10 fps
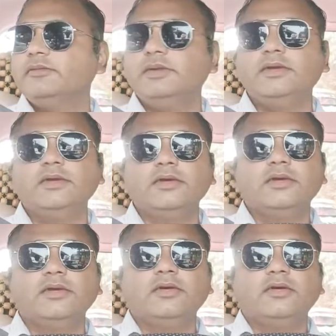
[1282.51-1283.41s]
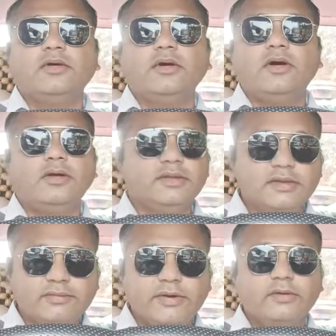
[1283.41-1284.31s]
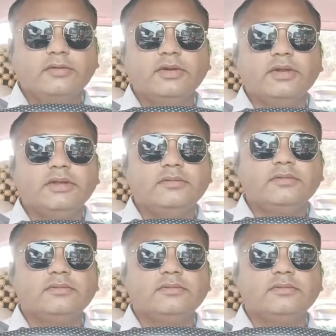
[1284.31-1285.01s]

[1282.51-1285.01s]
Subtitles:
me on this video only,